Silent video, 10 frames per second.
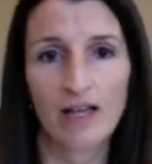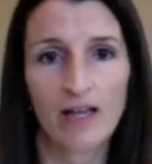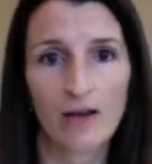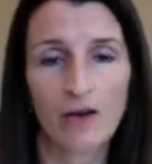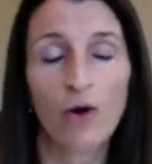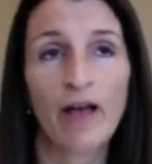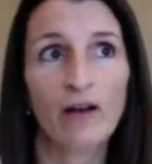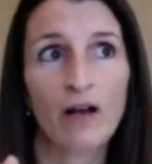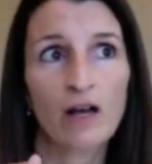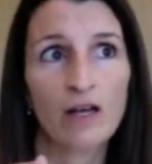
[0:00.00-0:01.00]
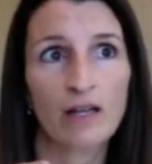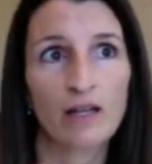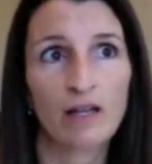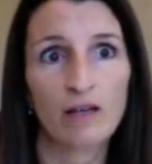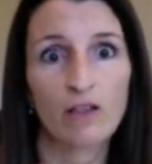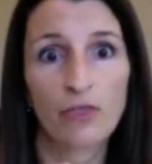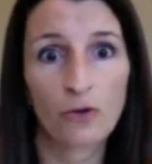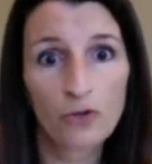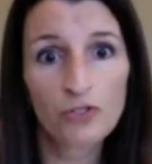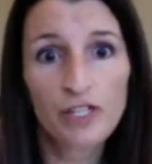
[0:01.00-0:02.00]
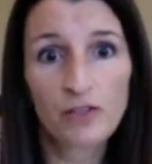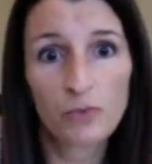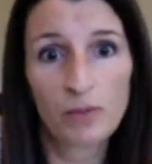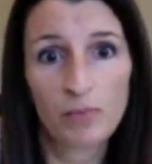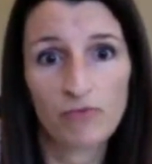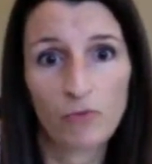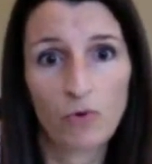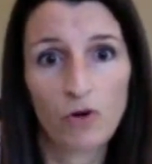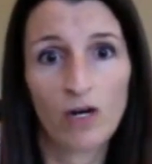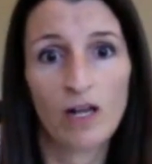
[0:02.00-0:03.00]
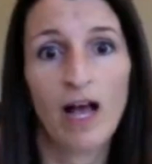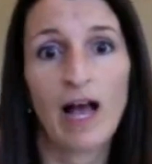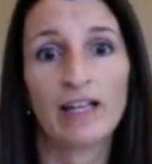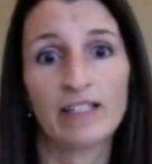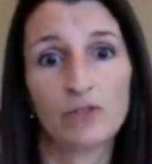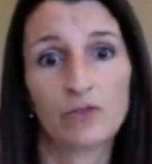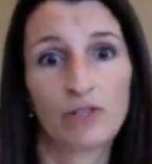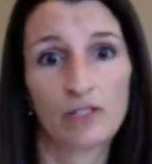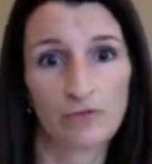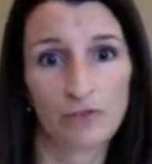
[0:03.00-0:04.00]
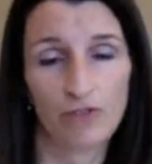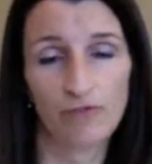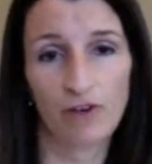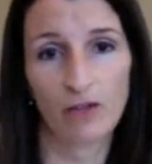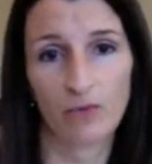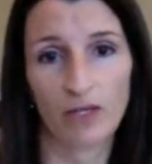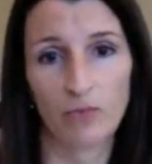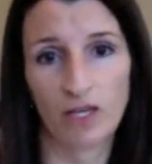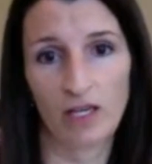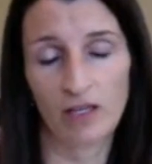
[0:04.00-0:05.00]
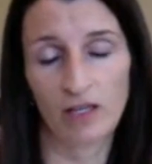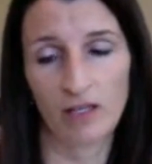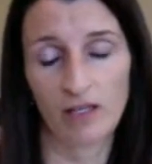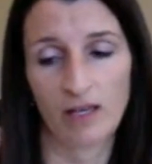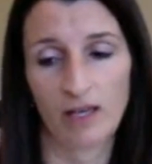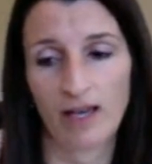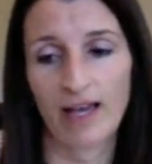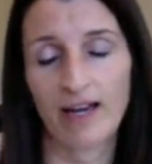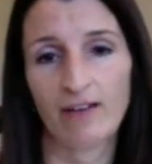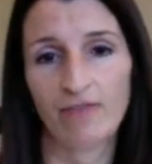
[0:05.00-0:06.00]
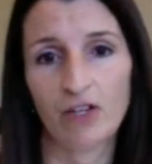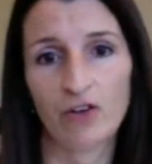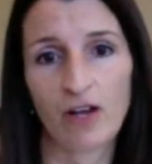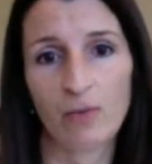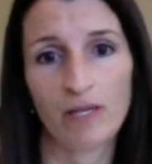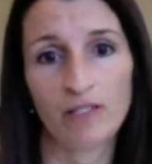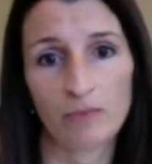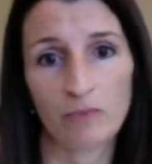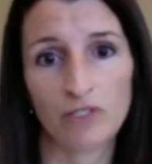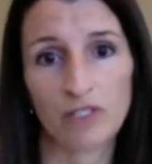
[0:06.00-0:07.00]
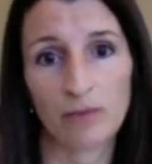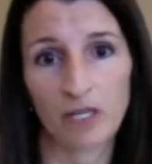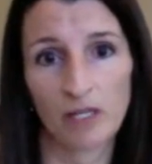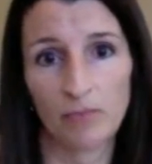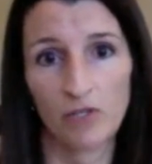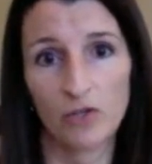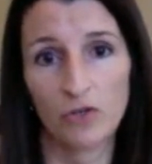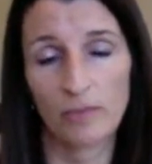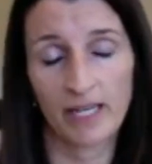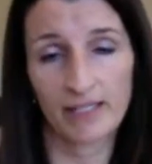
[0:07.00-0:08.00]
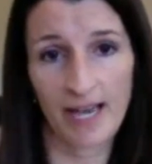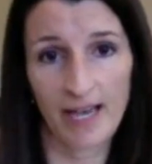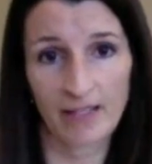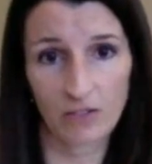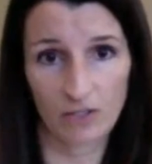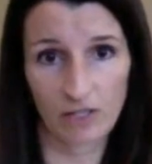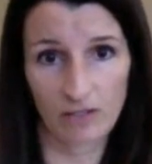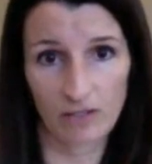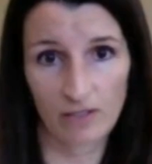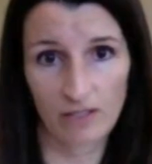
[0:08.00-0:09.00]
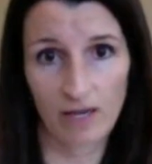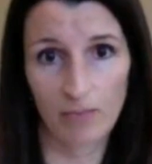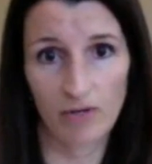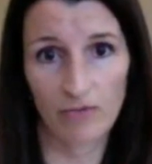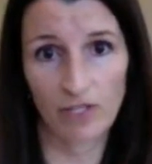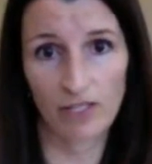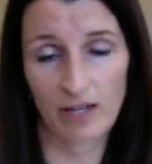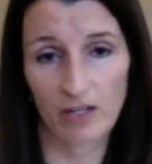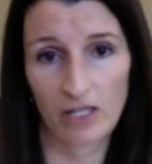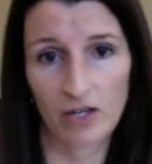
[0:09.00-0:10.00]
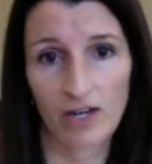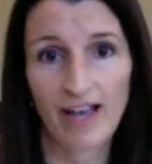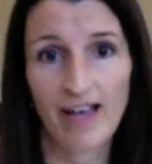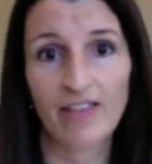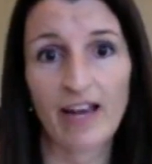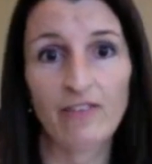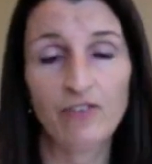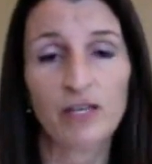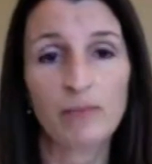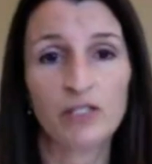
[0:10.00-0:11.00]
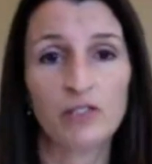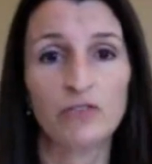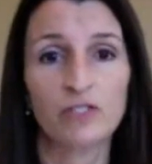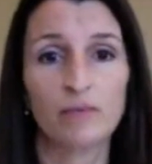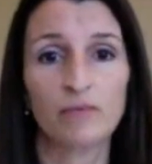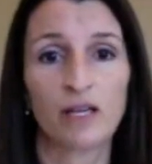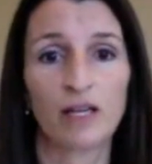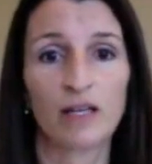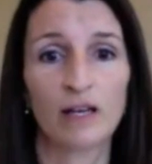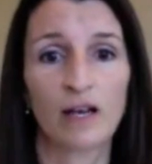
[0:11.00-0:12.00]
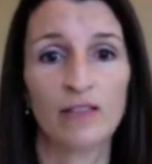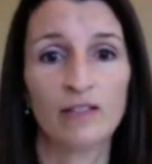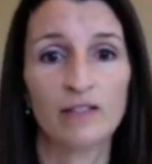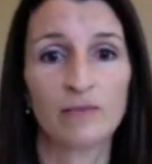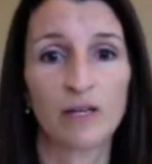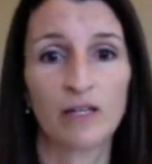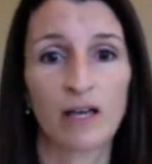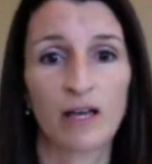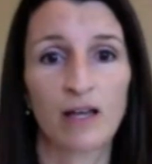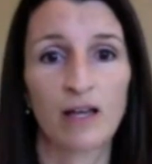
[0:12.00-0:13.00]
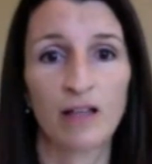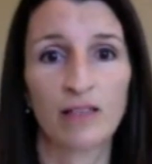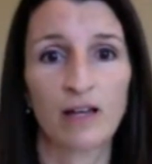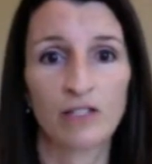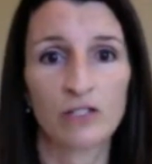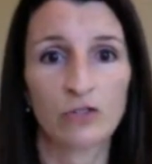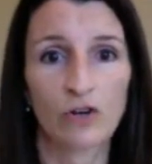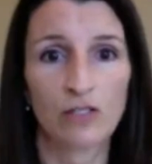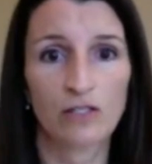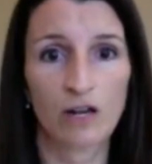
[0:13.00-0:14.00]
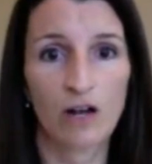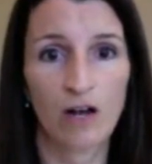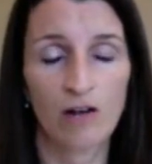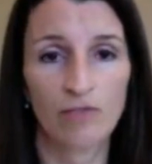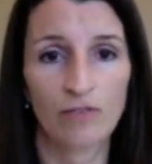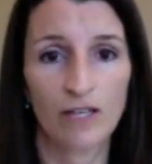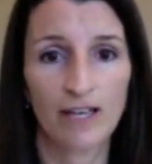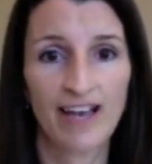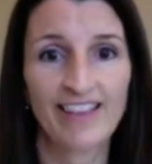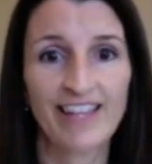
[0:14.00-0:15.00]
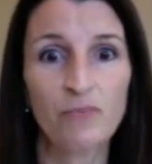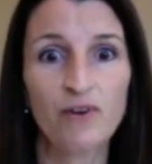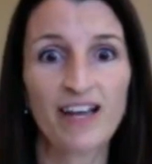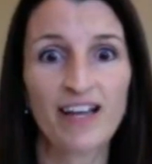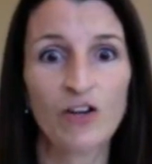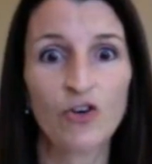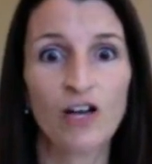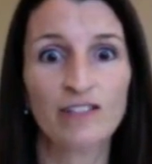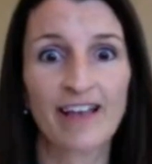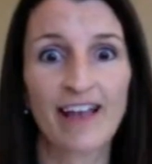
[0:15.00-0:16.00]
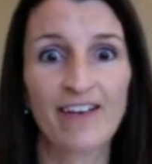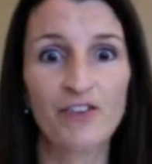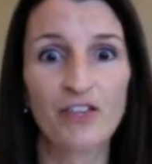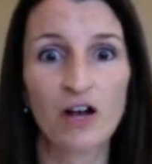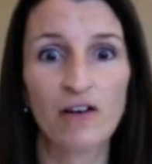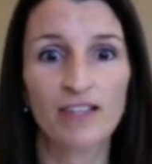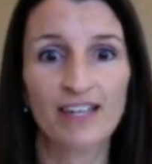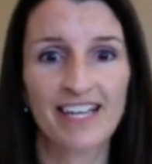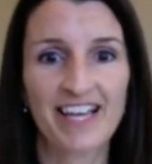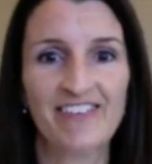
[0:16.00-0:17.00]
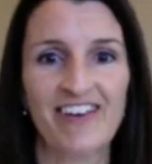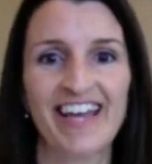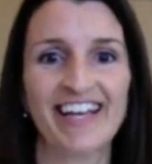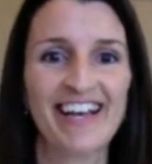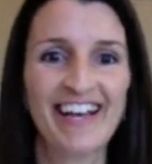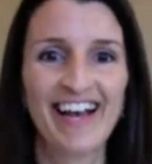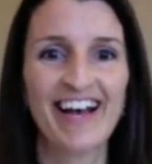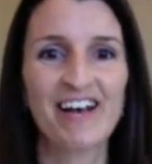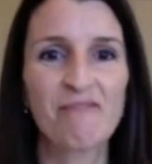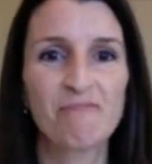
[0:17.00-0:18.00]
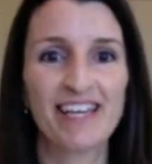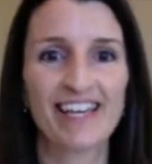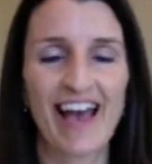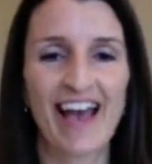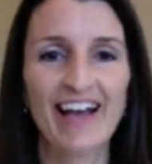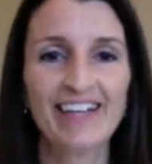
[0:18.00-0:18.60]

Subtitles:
on Thursday the week before, I do this for the following week. And I figure out based on what's on my computer, my task list, I put everything down here. And then every time I do something, this is Monday, then I just cross it off. And then when I cross everything off, then I can make a big X